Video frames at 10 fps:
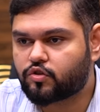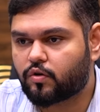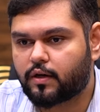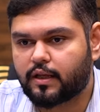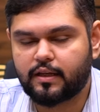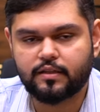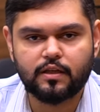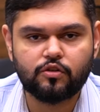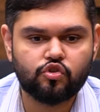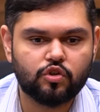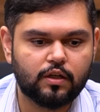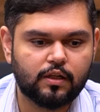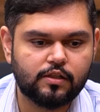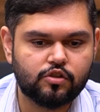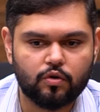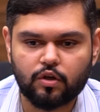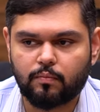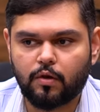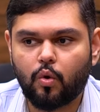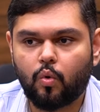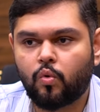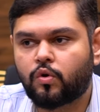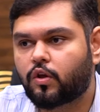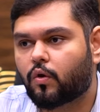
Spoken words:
your daily essentials, your commute,